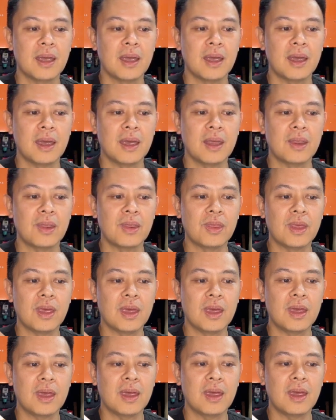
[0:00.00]
And
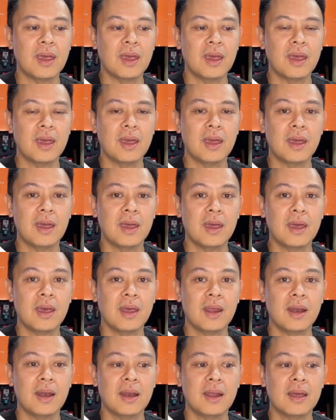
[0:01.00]

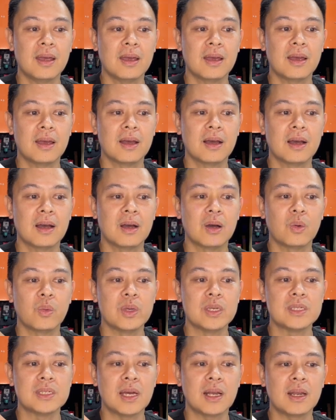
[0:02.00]
then we
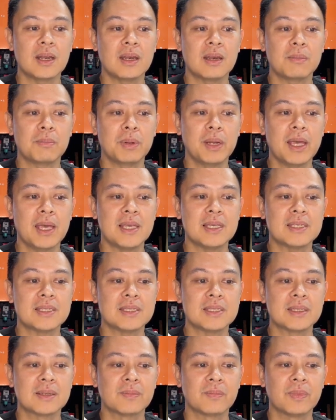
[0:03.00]
set it in place.
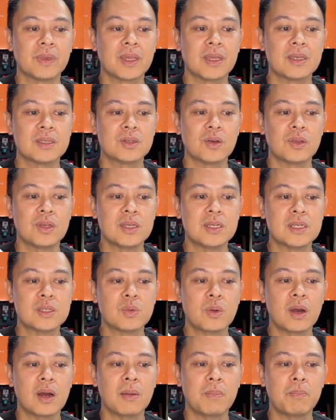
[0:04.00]
So this is
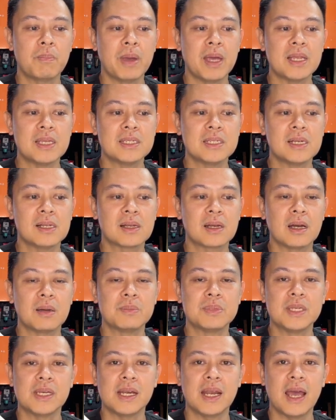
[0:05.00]
where a pencil
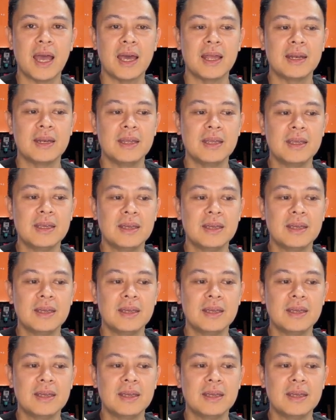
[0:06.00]
comes in handy.